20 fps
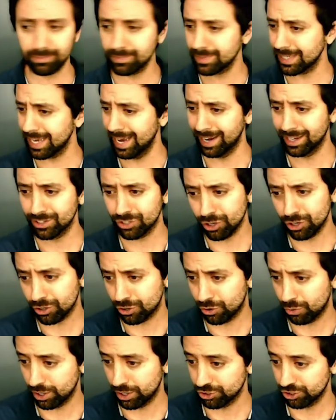And I saw a
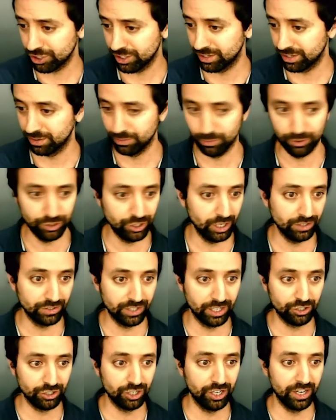question, which I'll touch
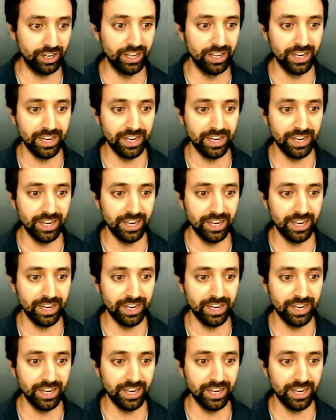on,